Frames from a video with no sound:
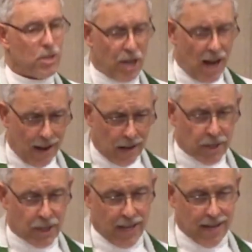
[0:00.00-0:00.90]

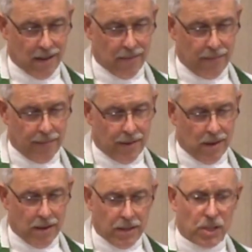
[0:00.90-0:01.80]
challenging,
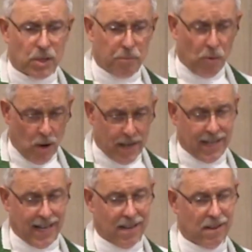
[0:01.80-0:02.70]

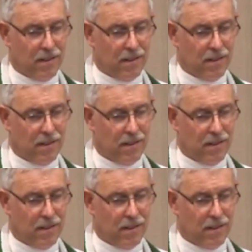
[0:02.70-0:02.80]
disappointing,